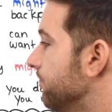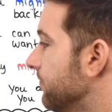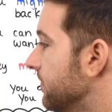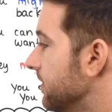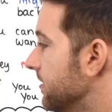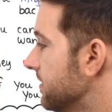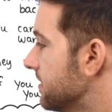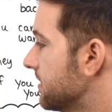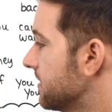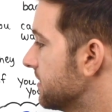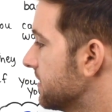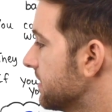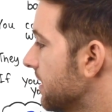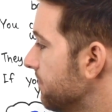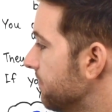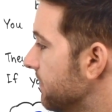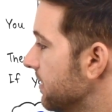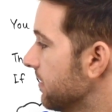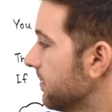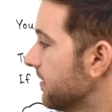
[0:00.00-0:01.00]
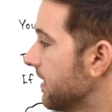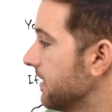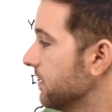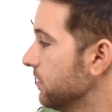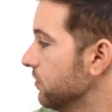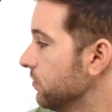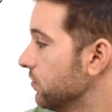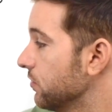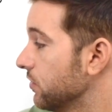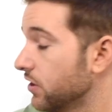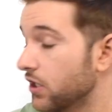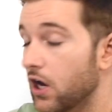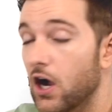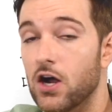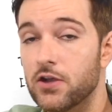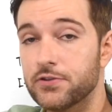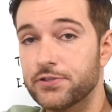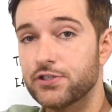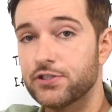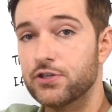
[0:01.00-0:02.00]
This is something that you could
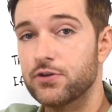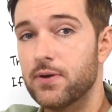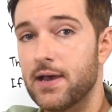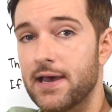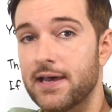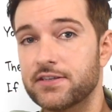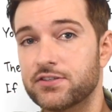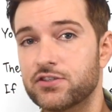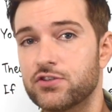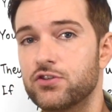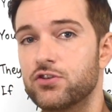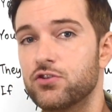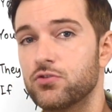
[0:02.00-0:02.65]
also ask